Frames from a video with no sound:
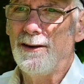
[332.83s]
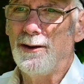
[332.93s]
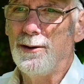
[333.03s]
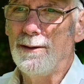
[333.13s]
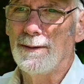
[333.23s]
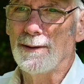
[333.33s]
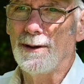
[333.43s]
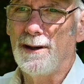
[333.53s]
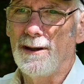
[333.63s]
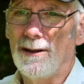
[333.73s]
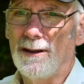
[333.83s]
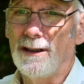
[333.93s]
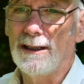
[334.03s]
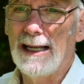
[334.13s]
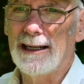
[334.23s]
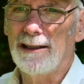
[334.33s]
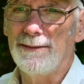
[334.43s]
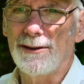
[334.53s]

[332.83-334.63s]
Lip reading: overall lack of